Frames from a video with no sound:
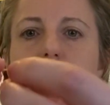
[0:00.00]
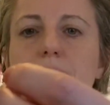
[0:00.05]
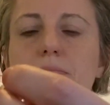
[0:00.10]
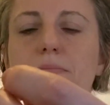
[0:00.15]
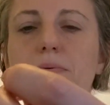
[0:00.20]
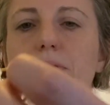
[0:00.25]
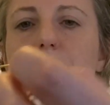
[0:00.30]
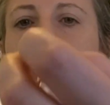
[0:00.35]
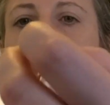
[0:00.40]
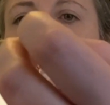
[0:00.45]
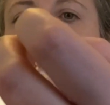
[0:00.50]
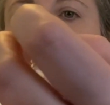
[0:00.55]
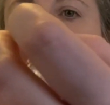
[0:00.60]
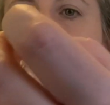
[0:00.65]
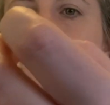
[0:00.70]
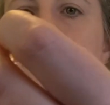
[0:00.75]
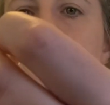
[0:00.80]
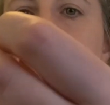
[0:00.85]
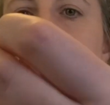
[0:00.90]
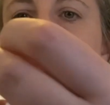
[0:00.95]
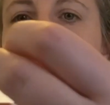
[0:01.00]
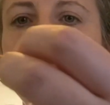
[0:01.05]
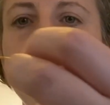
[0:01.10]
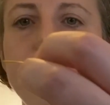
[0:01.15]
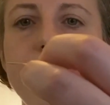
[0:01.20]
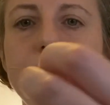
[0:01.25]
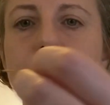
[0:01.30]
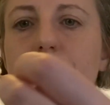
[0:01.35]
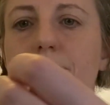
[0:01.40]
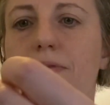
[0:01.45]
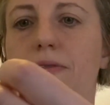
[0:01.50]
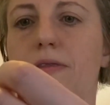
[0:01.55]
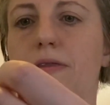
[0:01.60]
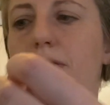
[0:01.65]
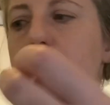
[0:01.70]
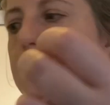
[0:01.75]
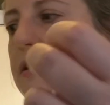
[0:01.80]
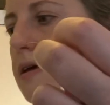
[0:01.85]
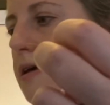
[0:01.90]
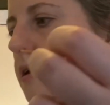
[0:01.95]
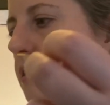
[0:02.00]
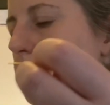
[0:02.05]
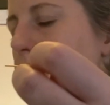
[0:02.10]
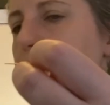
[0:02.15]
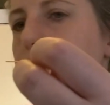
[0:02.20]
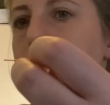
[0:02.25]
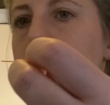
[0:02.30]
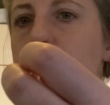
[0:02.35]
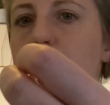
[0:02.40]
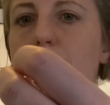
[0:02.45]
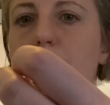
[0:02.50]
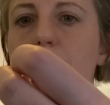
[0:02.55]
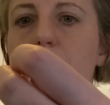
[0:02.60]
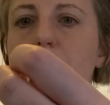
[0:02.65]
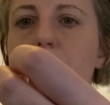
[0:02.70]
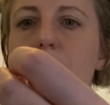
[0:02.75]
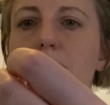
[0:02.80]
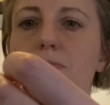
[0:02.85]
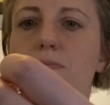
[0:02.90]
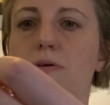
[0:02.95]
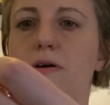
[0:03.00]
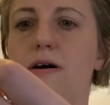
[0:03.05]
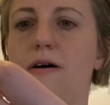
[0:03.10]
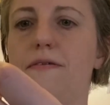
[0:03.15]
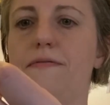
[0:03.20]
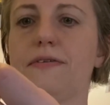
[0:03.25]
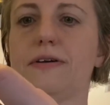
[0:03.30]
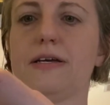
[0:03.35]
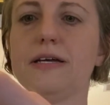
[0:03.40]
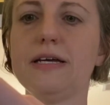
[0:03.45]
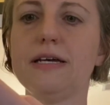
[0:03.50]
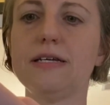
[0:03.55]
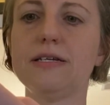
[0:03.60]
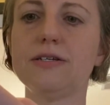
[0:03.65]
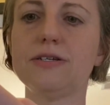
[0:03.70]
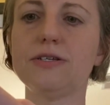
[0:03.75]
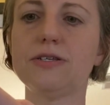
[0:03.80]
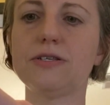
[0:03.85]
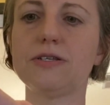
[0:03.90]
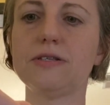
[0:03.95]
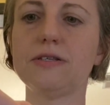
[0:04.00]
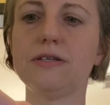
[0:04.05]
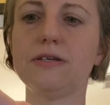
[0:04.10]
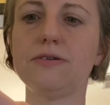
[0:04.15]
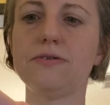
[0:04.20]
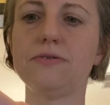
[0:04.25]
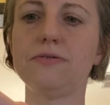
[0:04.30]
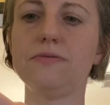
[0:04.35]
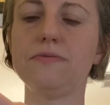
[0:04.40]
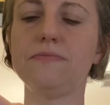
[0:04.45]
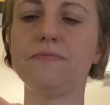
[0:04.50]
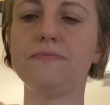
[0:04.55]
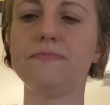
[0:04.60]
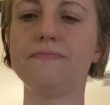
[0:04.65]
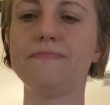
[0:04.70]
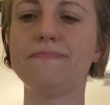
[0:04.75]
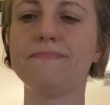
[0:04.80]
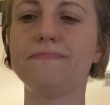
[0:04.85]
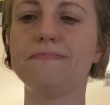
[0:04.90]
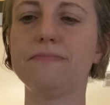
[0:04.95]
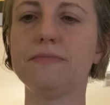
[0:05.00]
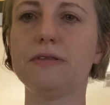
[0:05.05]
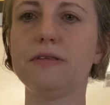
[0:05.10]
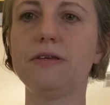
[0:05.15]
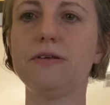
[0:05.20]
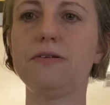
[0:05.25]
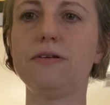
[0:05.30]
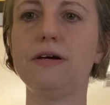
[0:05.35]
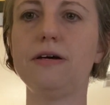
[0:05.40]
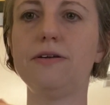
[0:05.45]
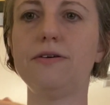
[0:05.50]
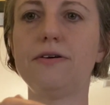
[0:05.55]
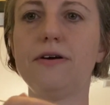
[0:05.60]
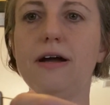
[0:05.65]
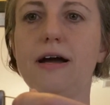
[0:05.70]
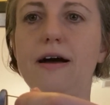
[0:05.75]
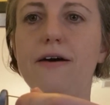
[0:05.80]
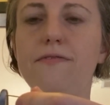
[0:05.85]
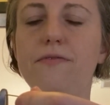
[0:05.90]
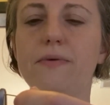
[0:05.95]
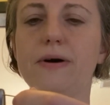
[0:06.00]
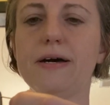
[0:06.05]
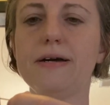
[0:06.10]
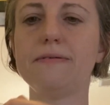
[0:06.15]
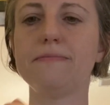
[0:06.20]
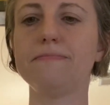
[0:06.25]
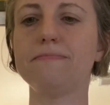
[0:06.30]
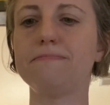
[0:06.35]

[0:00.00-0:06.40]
put it through the hole, clip this one off again, just a little under halfway.